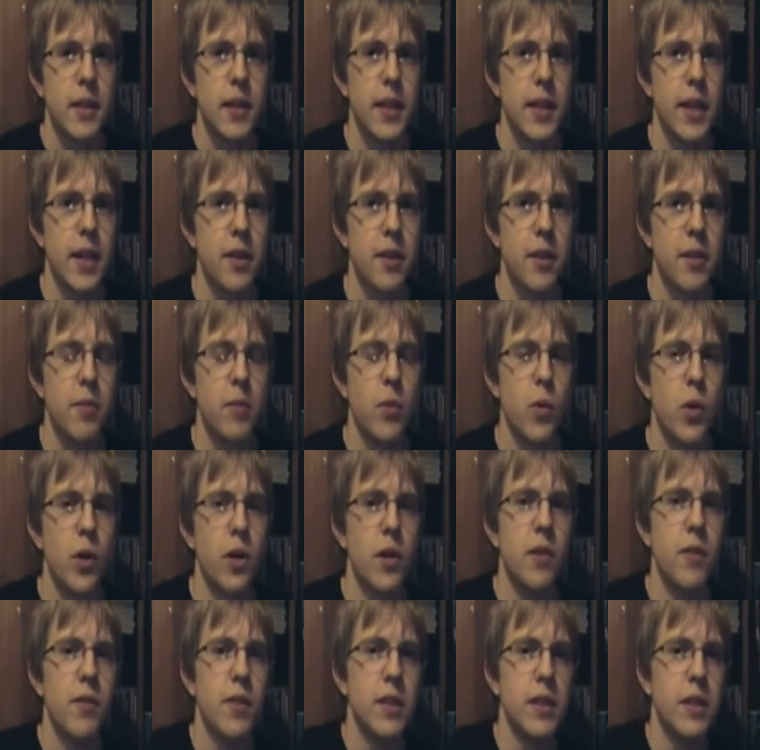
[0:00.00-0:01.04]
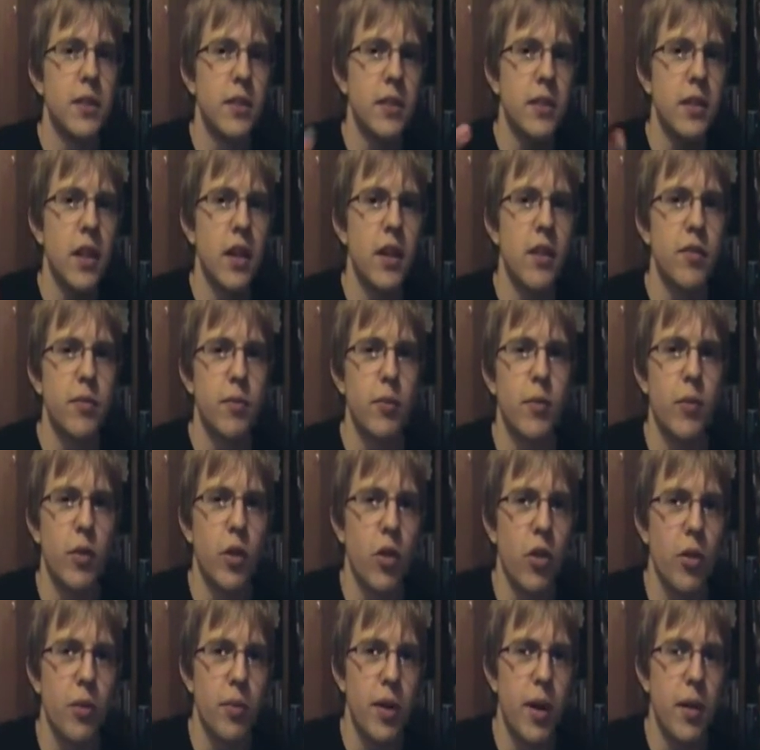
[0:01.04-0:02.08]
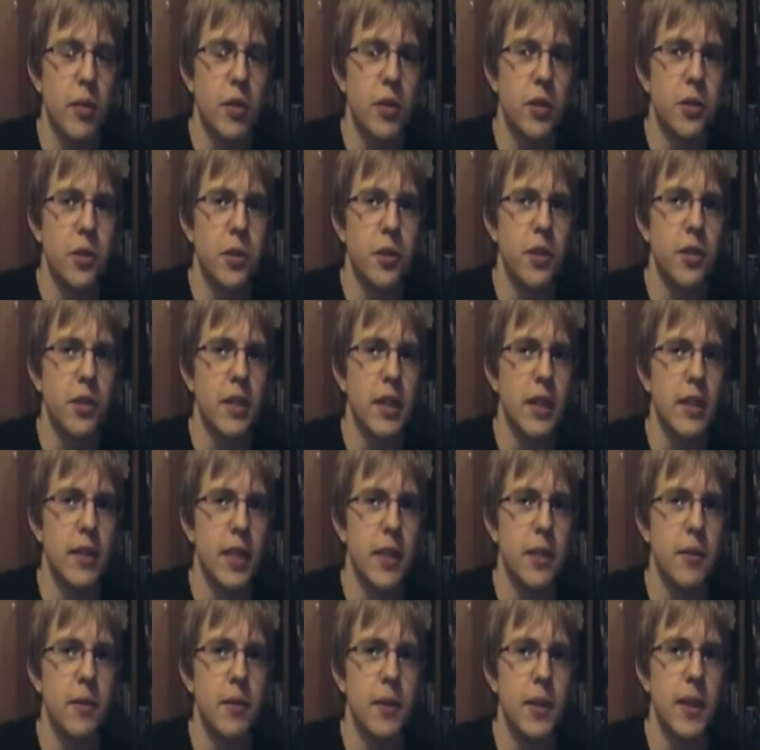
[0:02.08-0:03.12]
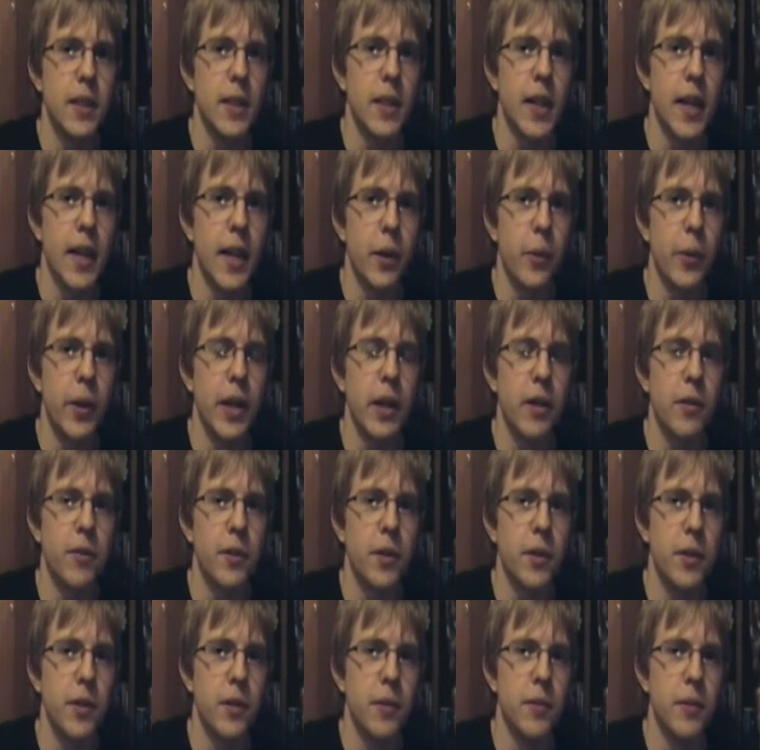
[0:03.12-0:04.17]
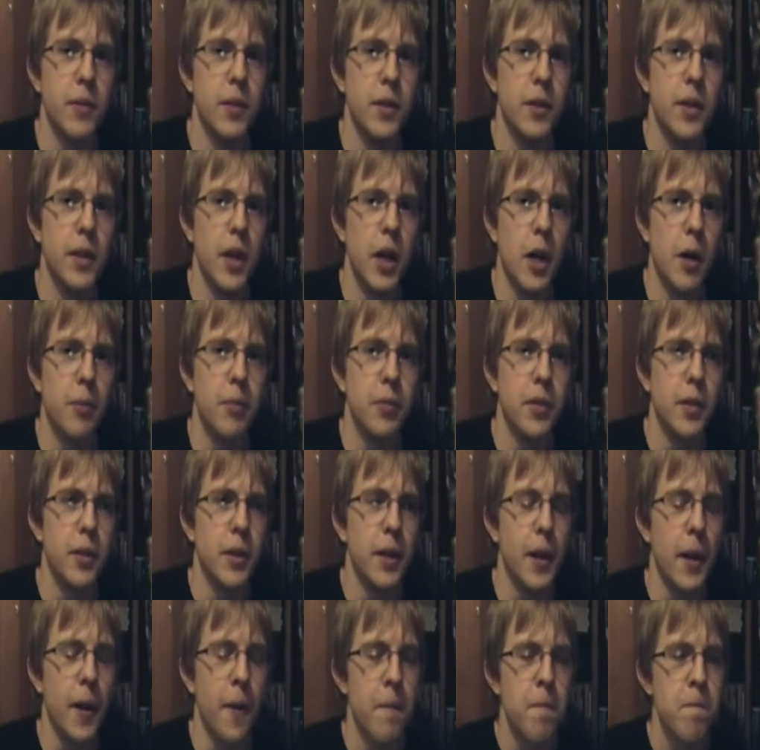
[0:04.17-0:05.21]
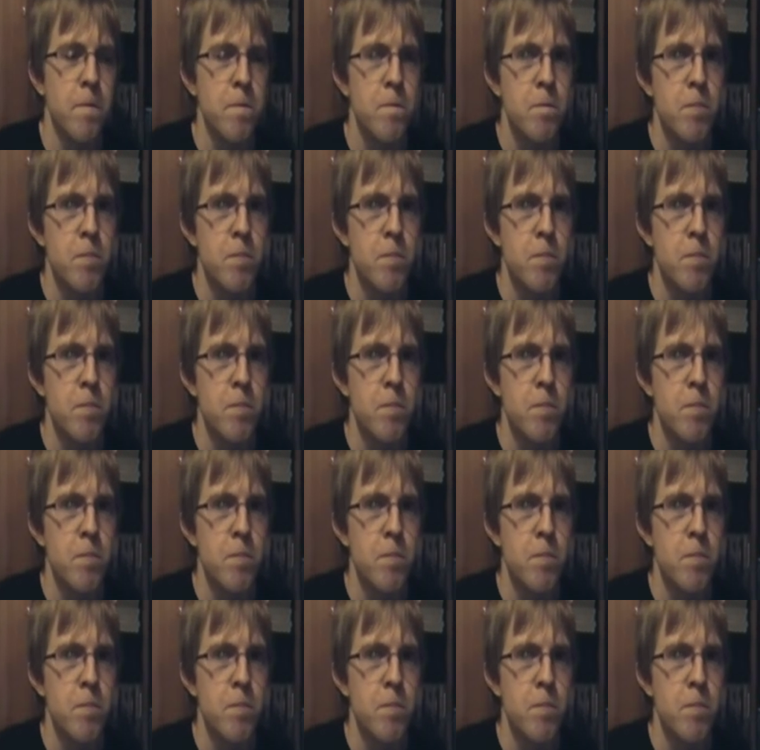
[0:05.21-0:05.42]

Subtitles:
Like, either more of this stuff, or they'll probably shorter it because I really hate waiting for uploading.